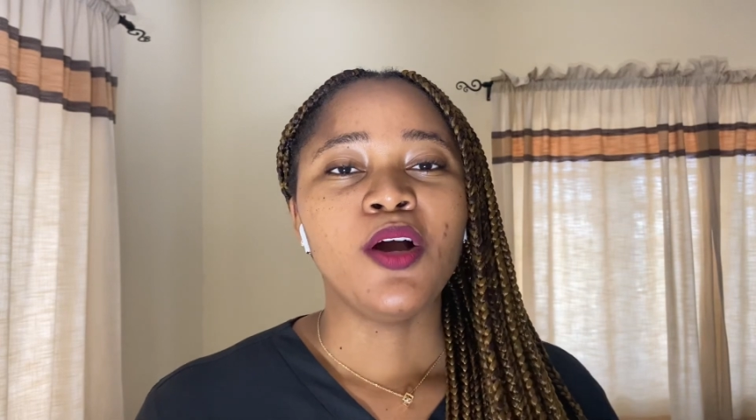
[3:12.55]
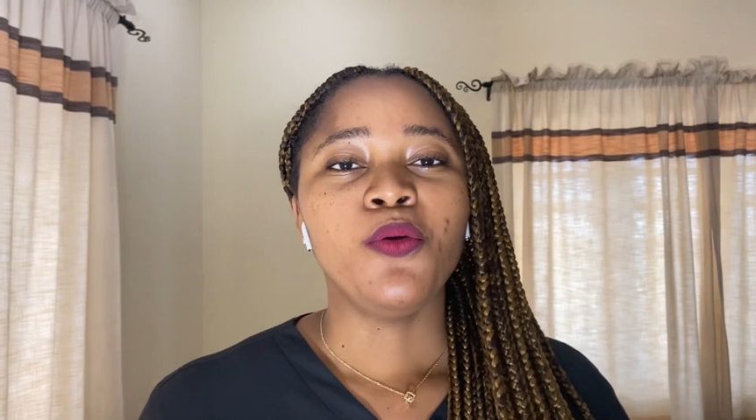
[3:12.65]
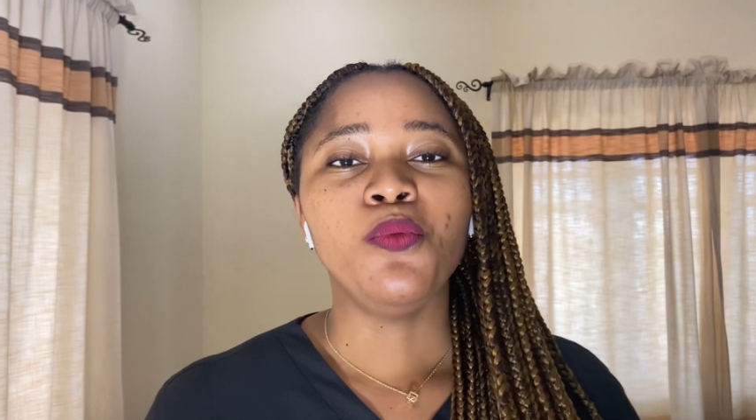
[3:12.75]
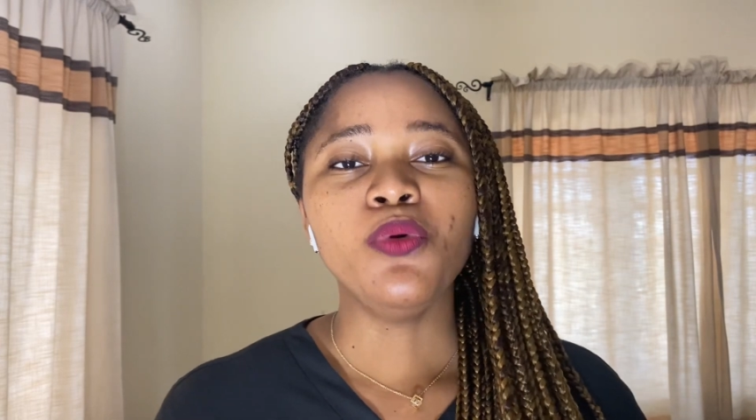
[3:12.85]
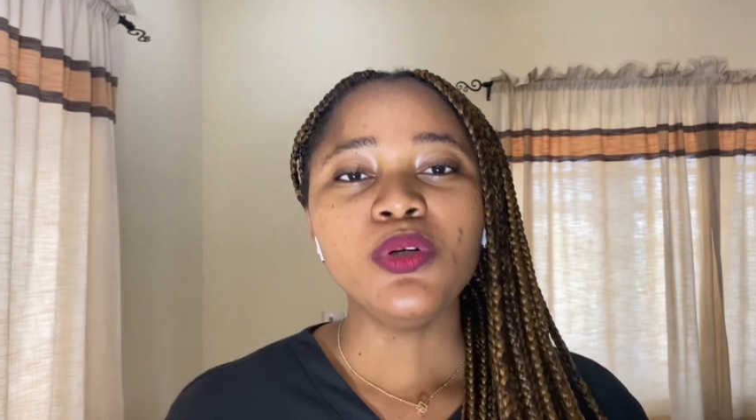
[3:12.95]

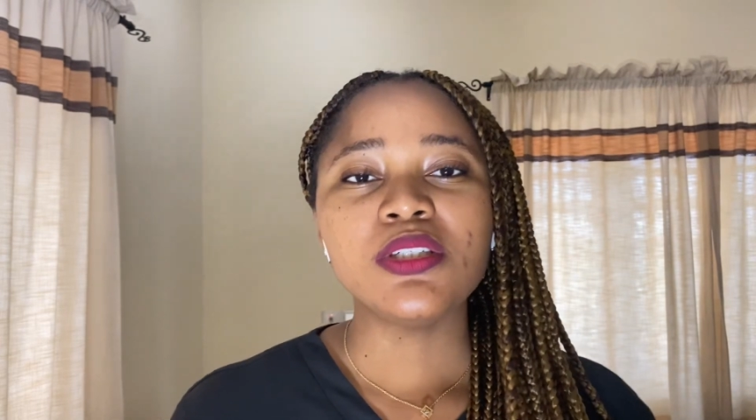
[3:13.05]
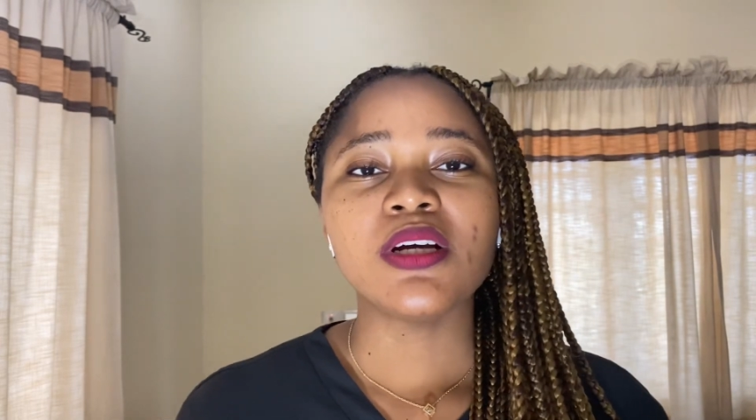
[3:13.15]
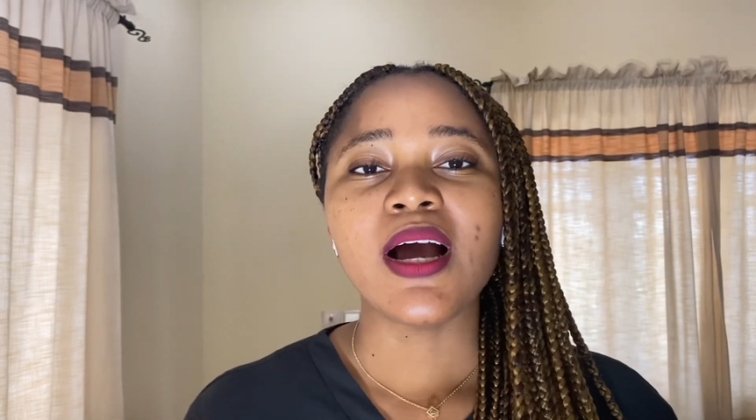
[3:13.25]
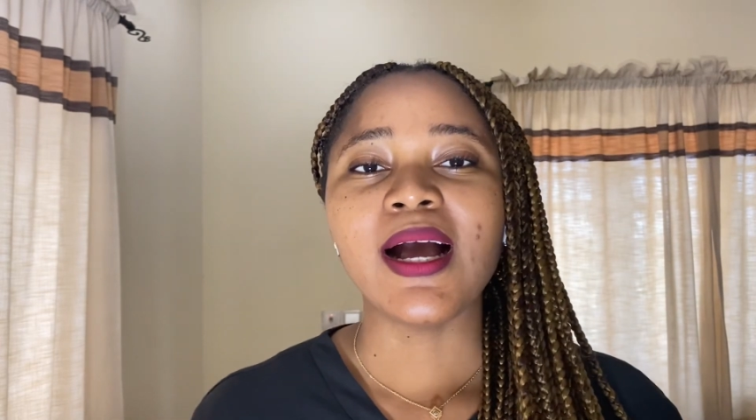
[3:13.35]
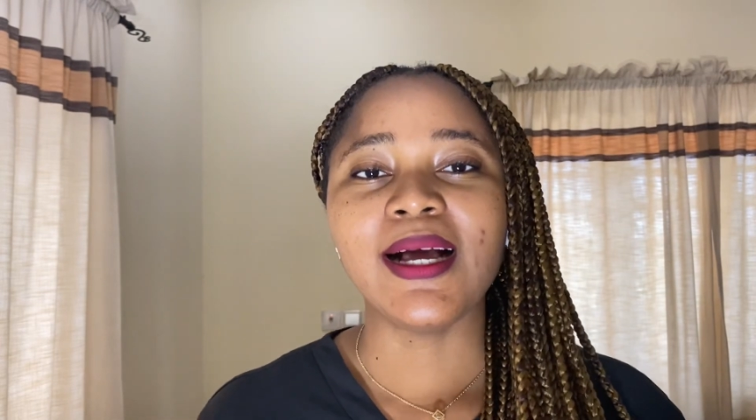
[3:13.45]
would
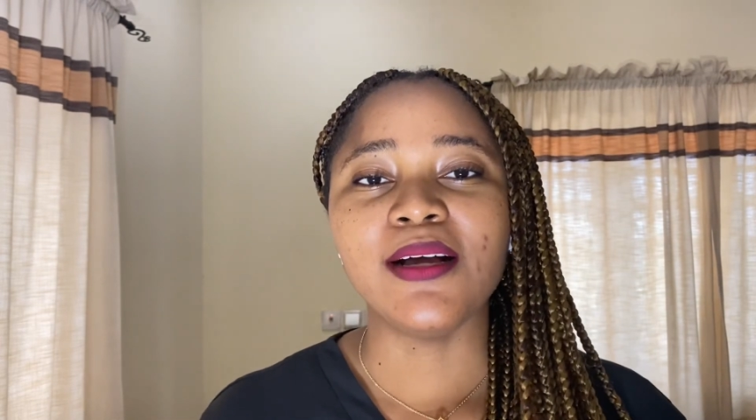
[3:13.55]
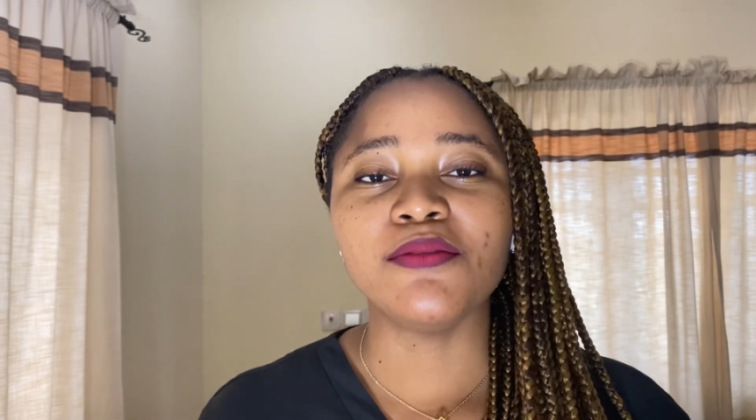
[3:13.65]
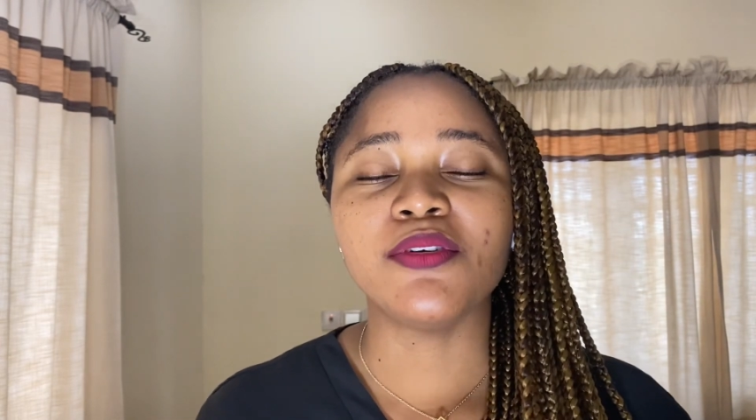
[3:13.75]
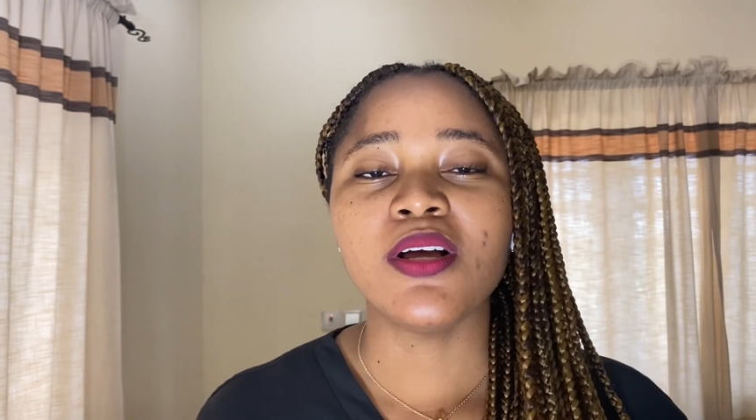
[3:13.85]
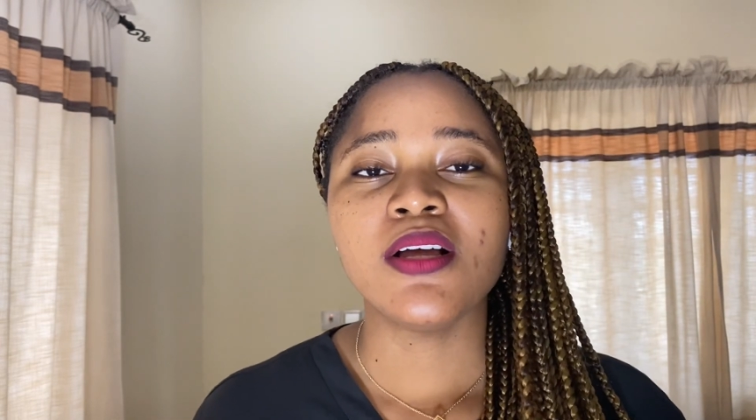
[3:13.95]
have
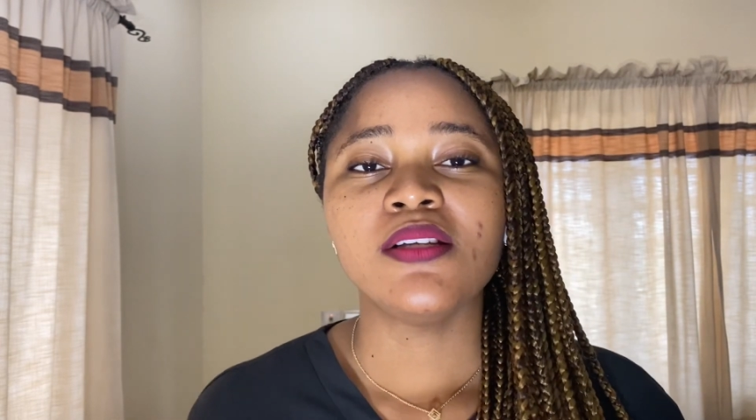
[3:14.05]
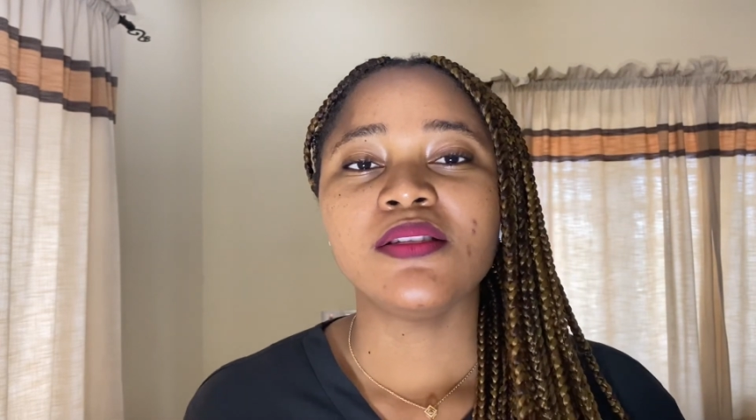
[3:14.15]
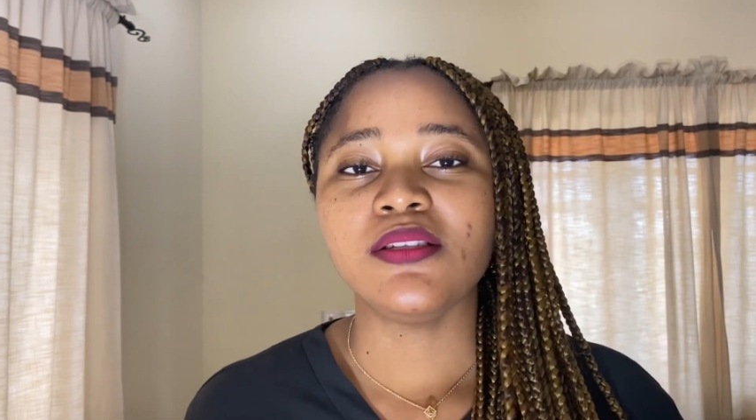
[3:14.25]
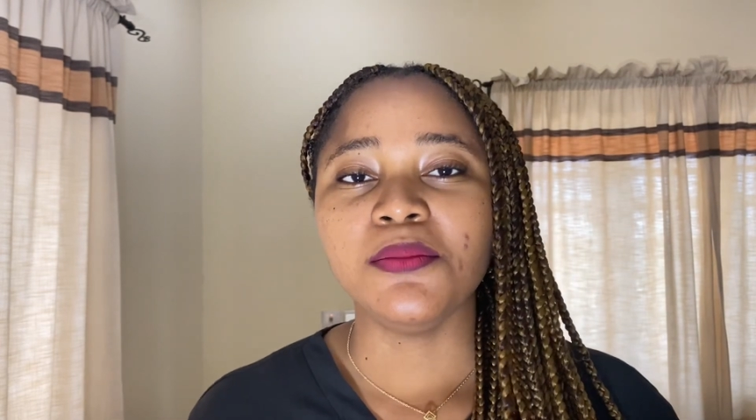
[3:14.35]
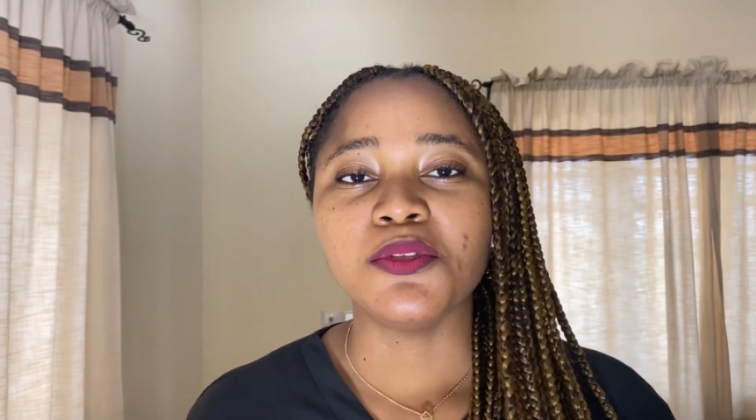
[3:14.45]

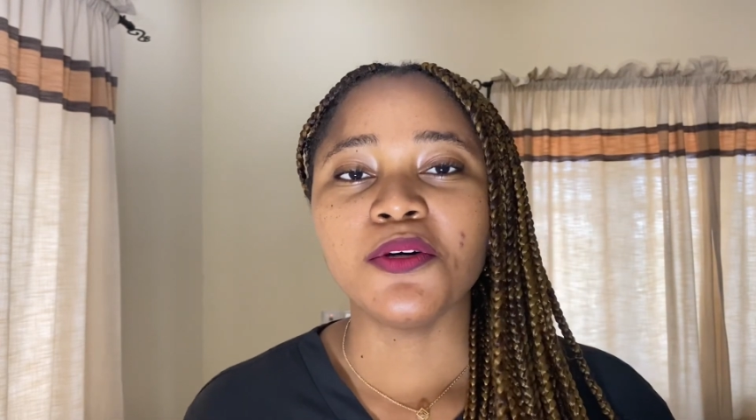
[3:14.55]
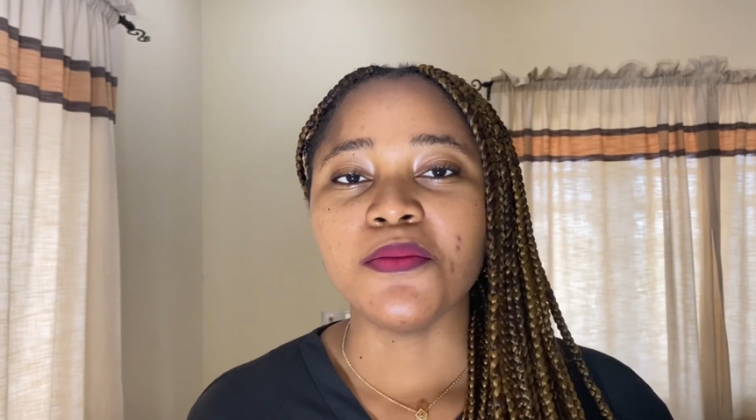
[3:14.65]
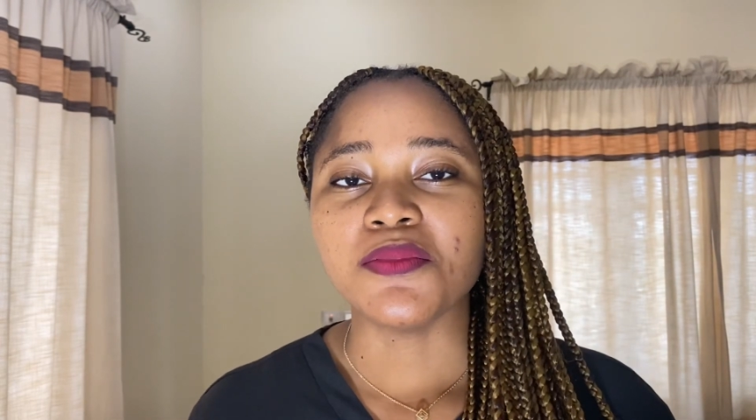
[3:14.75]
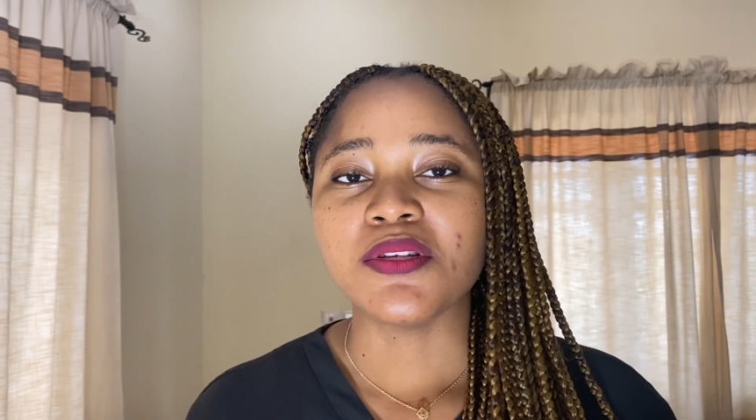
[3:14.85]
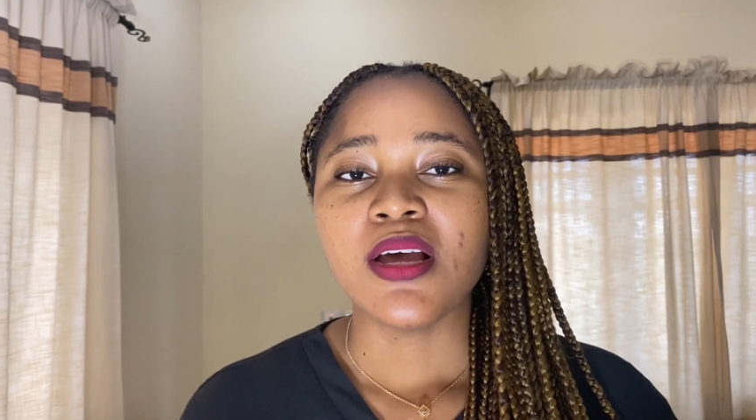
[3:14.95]
symptoms.